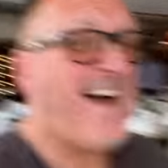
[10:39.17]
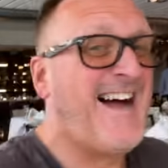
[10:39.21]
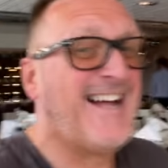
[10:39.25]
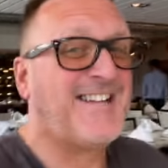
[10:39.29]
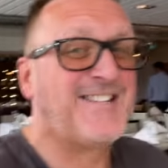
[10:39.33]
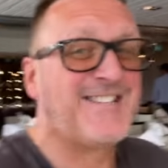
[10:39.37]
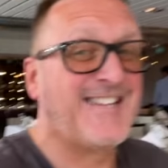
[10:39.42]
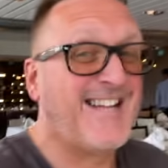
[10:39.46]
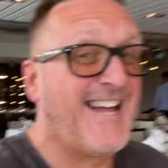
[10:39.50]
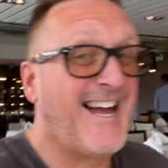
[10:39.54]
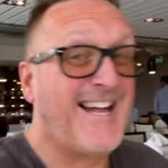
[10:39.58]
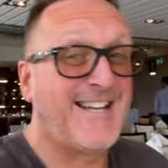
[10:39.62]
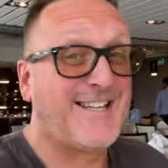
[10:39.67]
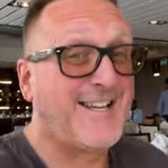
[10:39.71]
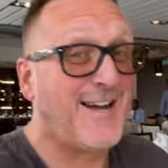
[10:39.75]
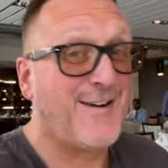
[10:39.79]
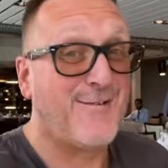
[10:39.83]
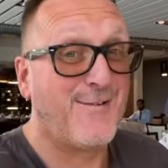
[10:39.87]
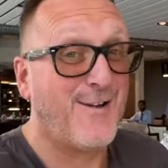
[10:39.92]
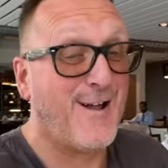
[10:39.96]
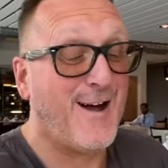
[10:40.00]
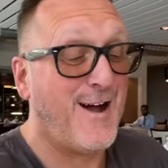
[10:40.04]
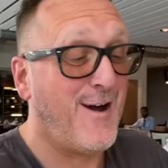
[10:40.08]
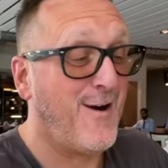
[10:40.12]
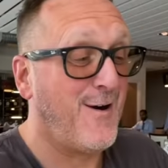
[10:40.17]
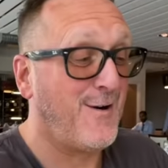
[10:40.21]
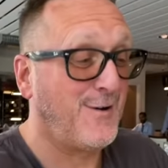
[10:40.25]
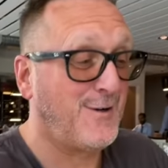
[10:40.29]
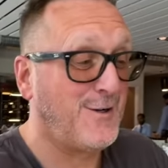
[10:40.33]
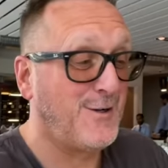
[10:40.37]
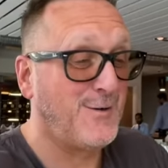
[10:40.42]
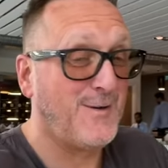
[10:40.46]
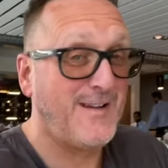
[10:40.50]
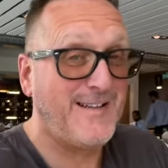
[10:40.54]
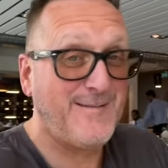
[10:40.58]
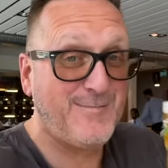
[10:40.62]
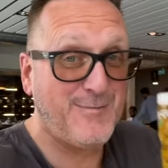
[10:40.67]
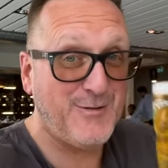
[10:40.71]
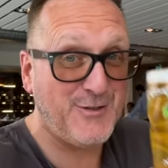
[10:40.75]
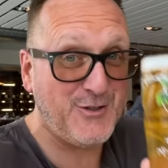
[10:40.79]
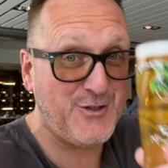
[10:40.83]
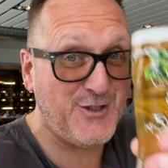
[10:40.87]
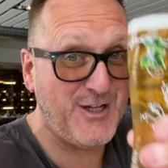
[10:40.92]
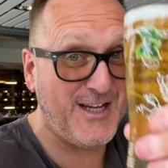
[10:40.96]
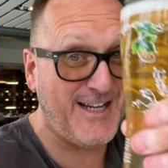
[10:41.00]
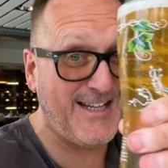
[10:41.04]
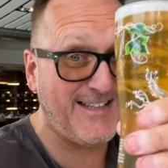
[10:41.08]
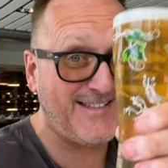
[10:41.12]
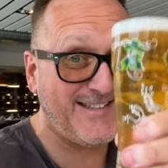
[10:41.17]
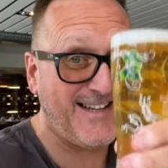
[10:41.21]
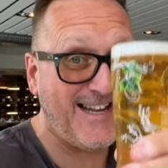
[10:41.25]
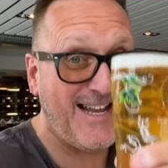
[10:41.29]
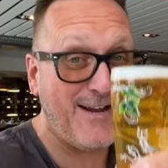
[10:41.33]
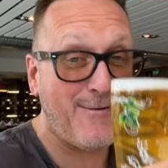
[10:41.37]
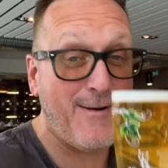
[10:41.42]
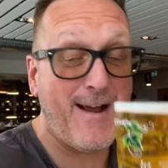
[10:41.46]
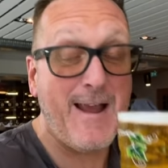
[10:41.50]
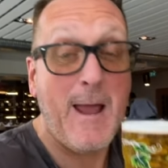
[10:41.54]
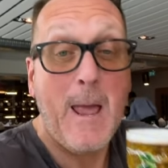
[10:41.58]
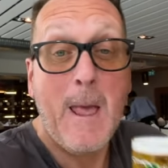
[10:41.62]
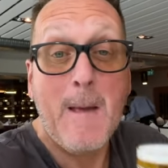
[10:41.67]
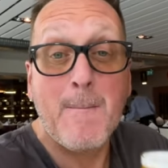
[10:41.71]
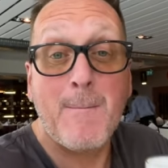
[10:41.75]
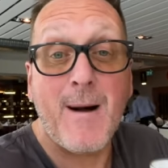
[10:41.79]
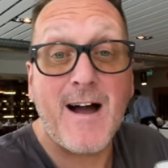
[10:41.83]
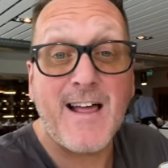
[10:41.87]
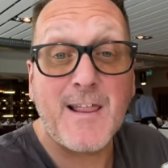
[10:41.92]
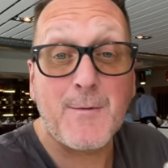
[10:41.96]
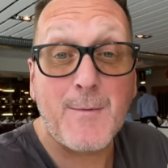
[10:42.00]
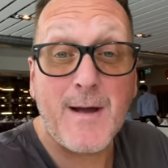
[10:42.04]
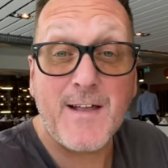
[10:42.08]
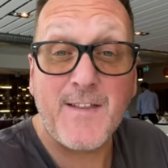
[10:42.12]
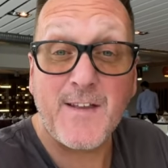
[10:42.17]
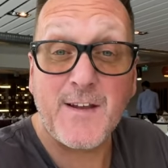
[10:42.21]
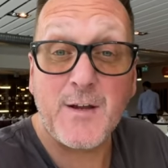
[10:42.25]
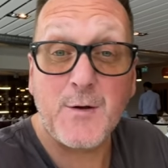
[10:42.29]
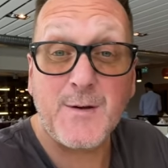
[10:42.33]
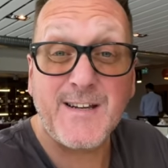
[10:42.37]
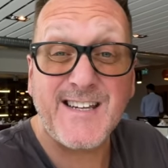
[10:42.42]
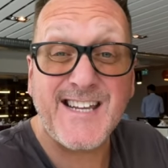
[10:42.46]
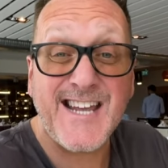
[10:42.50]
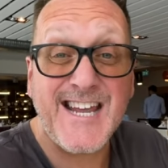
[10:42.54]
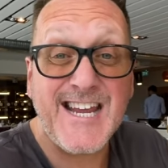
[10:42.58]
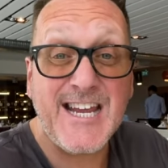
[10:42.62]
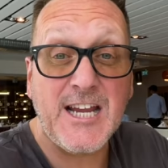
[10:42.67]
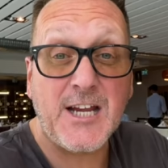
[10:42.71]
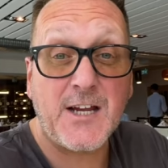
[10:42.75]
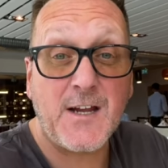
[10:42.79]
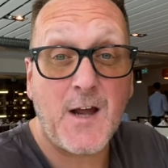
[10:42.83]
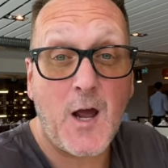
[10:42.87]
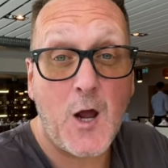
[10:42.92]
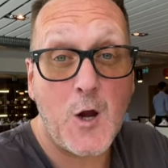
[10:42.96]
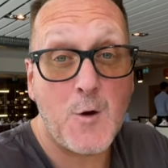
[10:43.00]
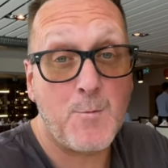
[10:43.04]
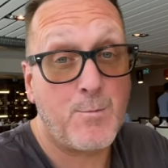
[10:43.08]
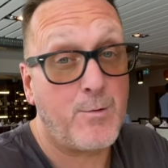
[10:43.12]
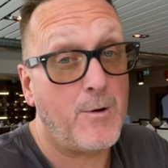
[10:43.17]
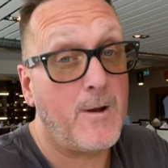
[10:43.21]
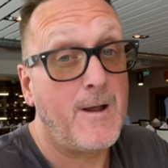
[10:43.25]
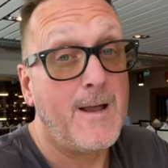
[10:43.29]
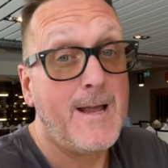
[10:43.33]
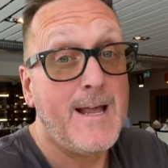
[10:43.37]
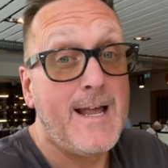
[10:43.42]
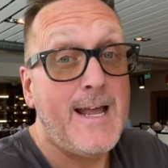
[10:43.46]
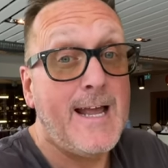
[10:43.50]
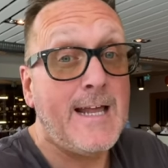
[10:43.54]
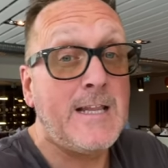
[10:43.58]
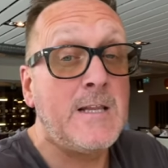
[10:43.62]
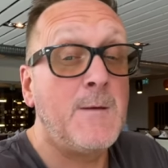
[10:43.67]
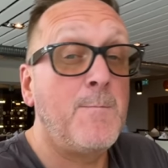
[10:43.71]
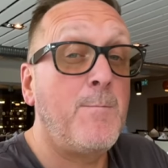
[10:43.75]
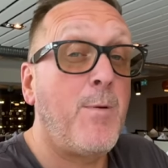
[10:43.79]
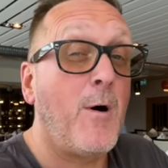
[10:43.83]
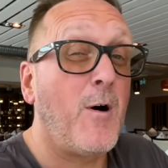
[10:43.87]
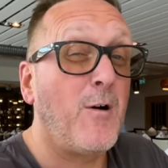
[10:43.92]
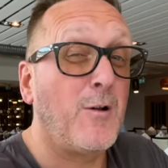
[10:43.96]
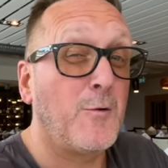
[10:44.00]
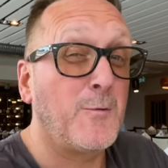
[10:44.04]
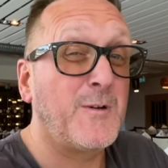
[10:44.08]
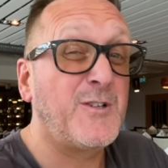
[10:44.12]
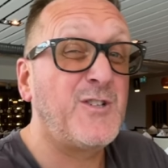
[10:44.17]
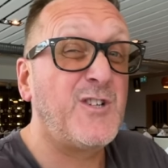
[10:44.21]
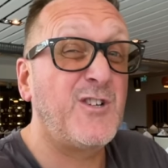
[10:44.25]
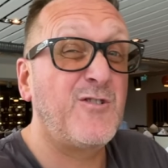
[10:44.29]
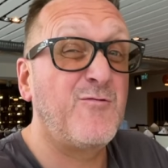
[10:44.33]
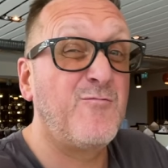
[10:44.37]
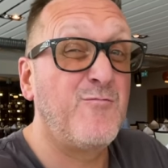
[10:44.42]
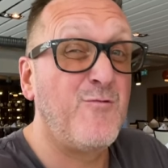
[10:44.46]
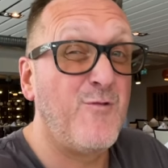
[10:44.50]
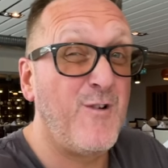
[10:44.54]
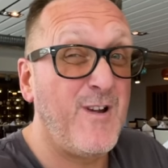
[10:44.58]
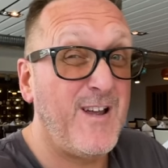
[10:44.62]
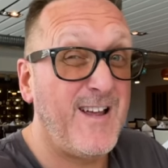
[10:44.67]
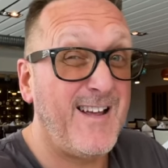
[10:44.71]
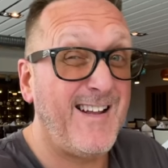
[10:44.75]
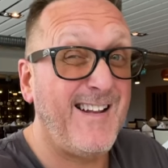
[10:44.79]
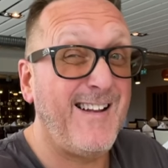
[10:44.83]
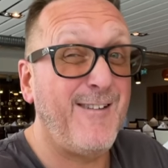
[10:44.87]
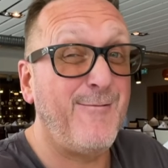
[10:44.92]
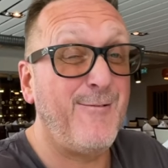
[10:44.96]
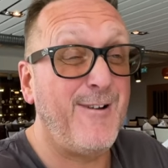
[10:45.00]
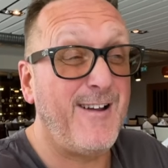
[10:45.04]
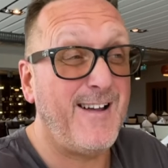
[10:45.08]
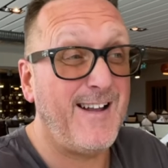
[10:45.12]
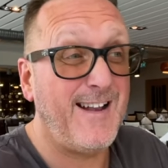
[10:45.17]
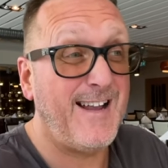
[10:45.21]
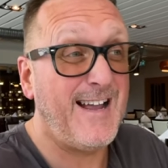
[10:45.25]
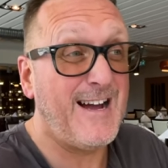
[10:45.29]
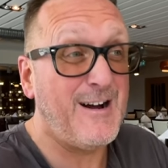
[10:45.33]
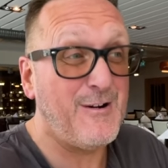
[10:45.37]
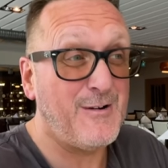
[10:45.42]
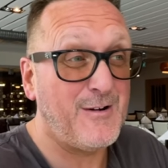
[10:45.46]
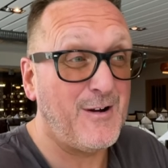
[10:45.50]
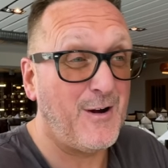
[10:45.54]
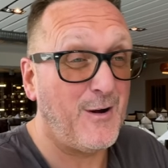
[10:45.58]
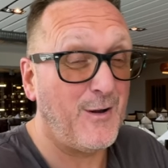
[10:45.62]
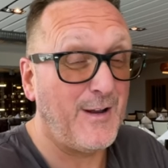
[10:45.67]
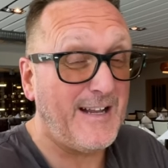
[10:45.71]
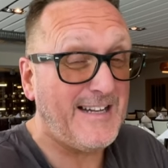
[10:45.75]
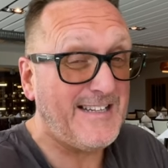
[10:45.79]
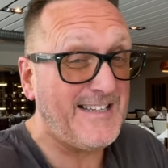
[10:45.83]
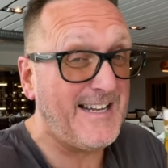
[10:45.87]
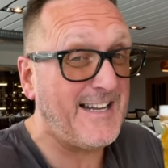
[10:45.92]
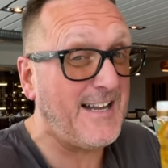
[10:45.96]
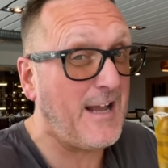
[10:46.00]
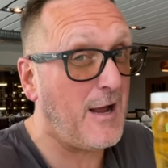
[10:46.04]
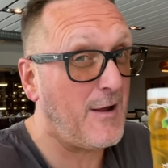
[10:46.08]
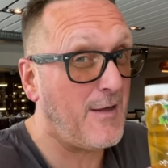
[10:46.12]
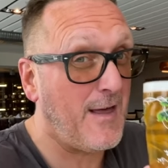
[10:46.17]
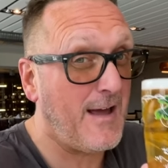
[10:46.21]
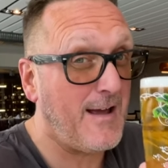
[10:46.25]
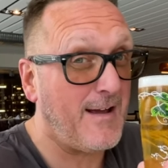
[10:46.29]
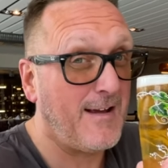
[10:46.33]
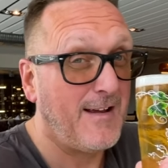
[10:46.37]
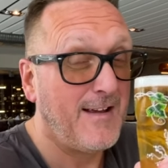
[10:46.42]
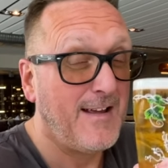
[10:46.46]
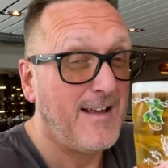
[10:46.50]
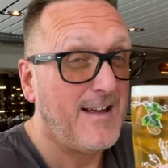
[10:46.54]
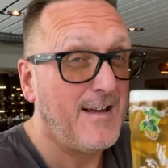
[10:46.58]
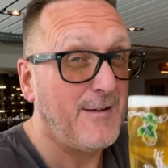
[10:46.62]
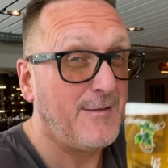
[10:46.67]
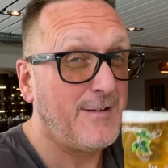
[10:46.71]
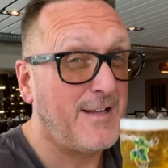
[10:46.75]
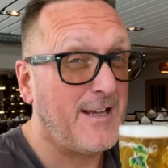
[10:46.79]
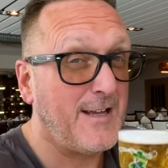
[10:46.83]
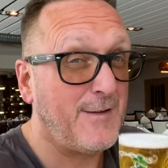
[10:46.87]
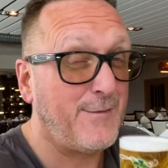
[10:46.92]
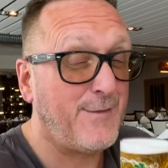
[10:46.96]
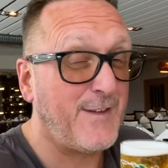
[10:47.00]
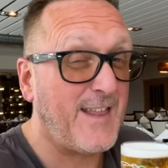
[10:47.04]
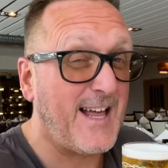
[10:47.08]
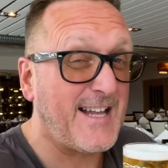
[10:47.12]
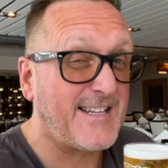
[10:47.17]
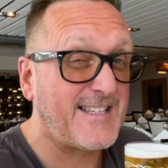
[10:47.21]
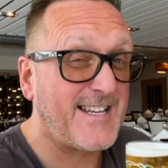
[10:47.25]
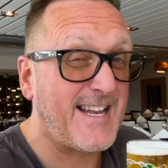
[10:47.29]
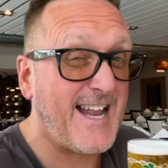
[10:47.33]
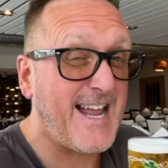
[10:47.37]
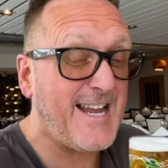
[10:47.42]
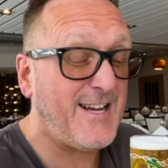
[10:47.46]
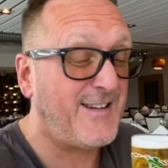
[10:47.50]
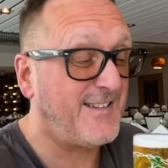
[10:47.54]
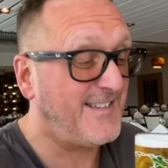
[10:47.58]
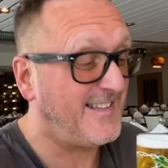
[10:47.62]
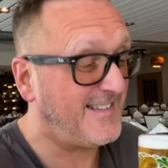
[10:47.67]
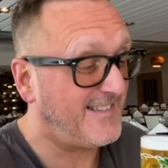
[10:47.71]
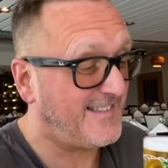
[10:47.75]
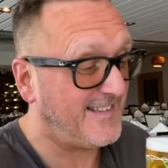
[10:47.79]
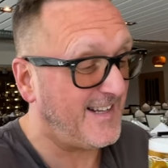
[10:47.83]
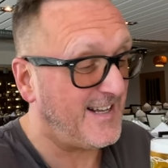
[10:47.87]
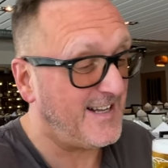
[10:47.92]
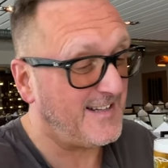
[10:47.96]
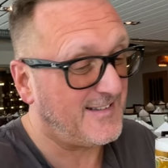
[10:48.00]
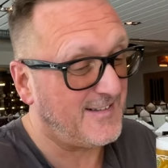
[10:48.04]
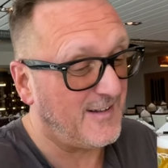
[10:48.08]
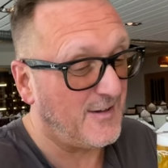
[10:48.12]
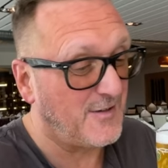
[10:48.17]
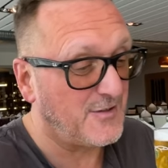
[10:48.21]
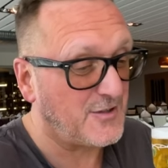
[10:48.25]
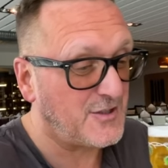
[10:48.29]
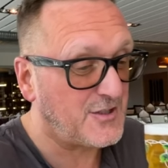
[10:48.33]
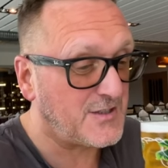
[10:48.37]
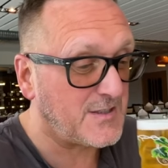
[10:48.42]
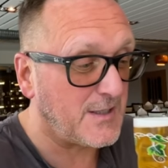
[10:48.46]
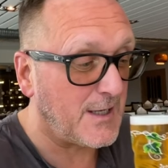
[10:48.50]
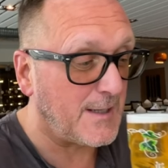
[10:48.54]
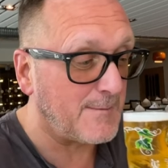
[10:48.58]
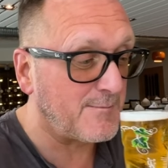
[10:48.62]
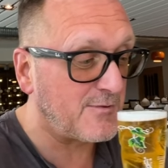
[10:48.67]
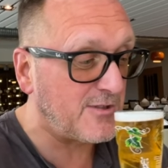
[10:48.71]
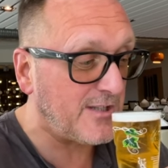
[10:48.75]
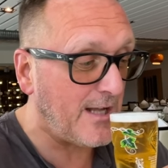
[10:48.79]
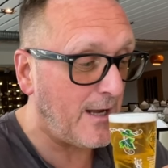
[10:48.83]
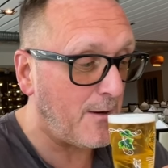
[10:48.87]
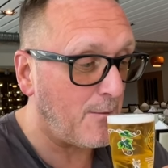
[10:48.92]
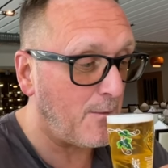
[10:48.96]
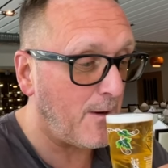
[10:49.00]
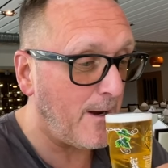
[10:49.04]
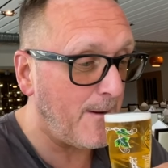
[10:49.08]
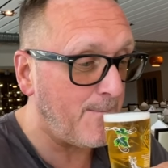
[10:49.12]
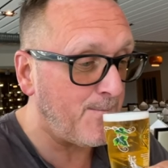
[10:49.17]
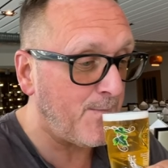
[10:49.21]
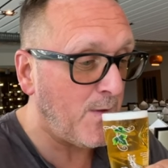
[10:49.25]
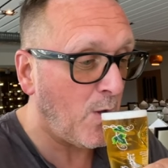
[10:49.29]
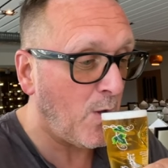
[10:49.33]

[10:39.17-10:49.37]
Actually, I don't like hot curries, but cheers anyway. By the way, they do King Cobra in the bottle, which is really, really alcoholic. Didn't go for that today because it's like lunchtime, so...